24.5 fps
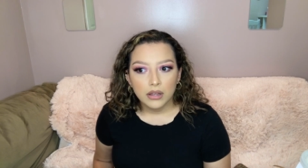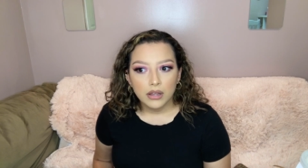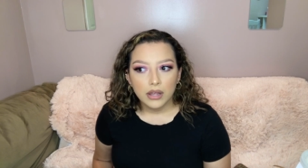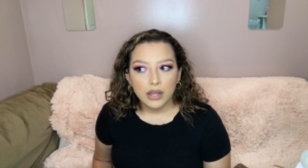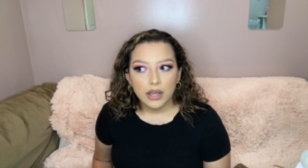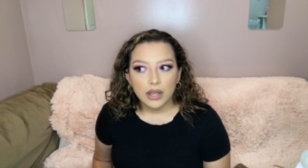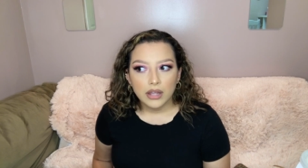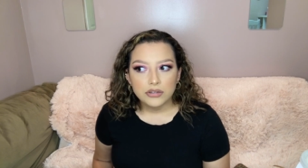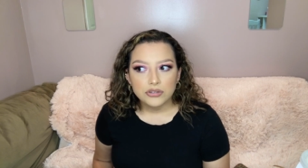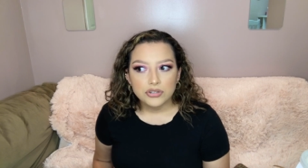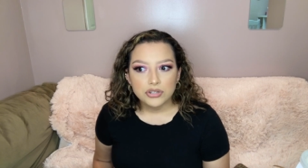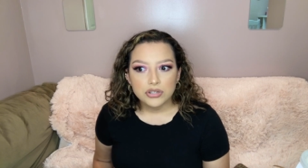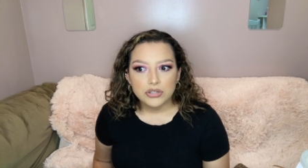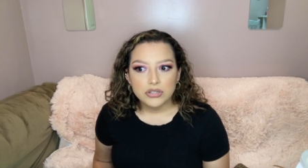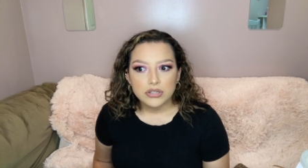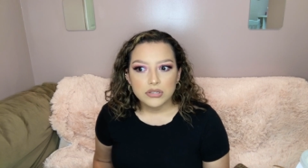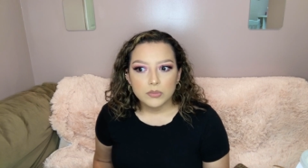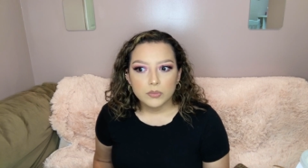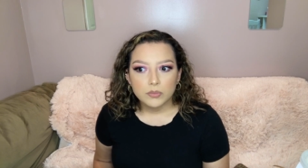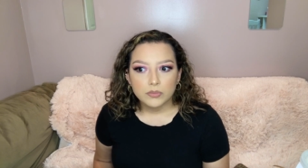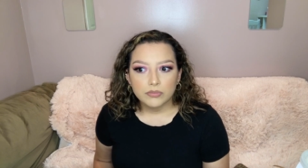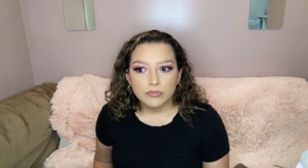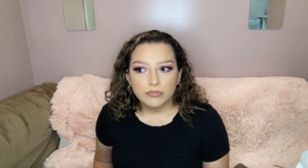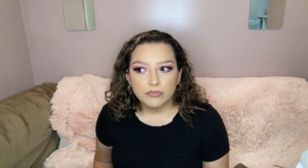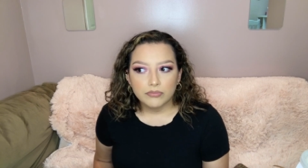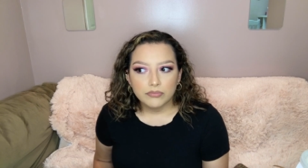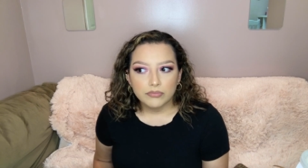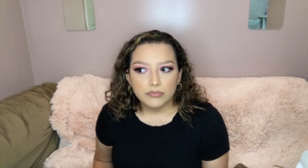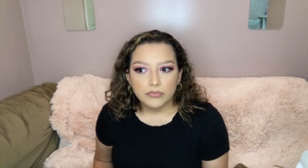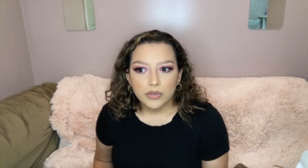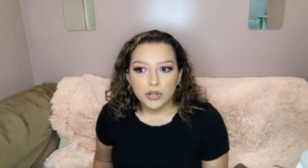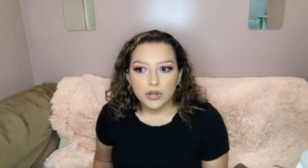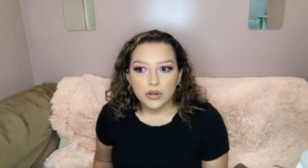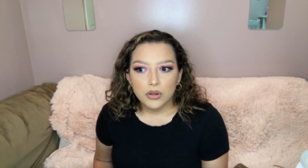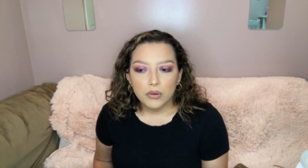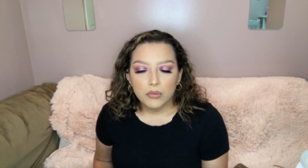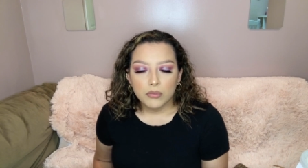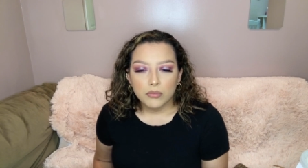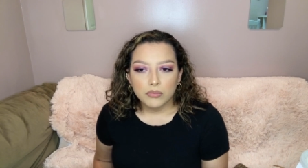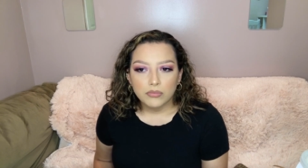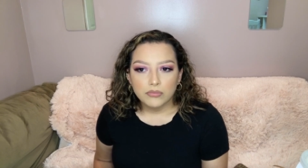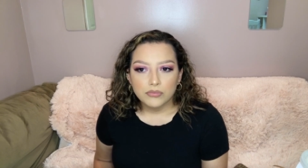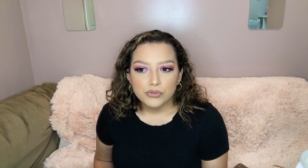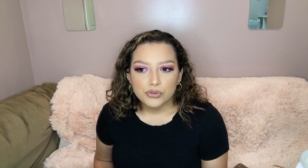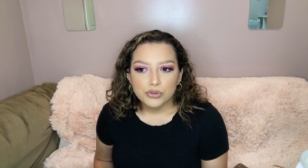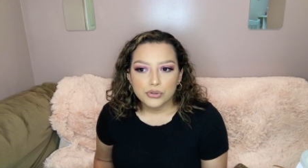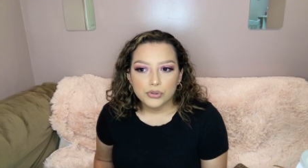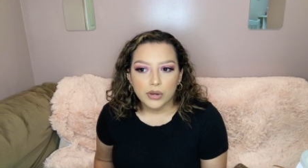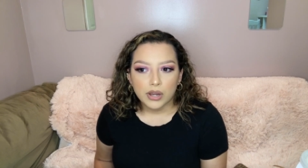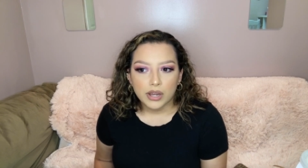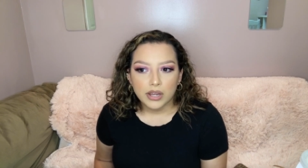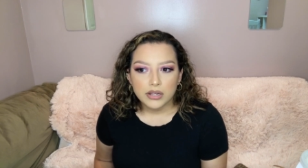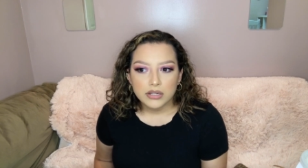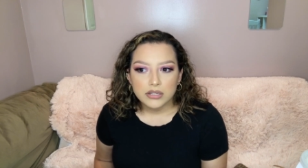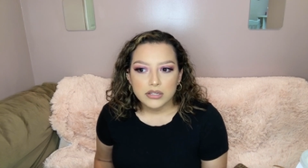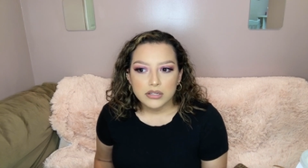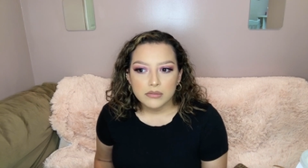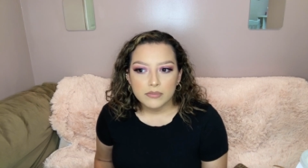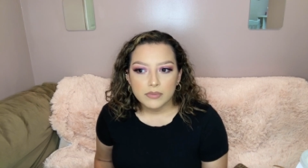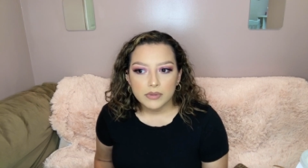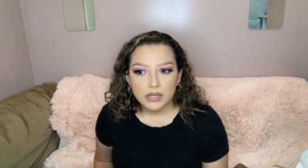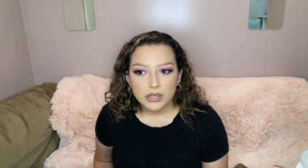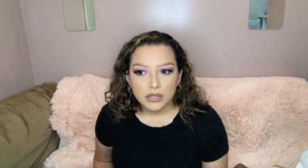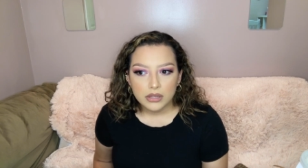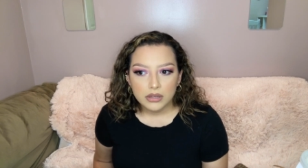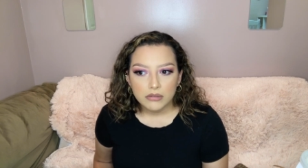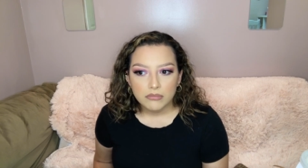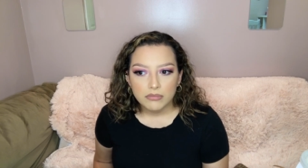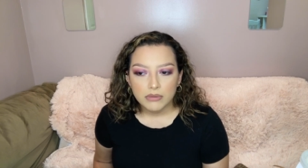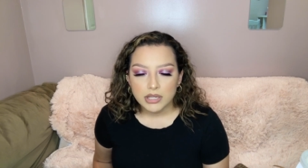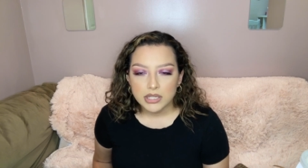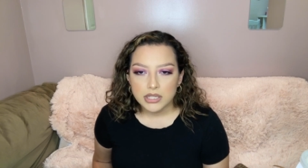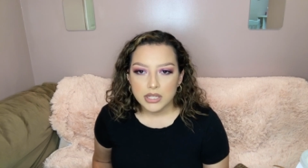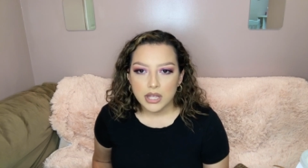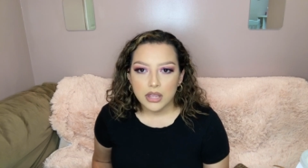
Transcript: and just you know trying to be the best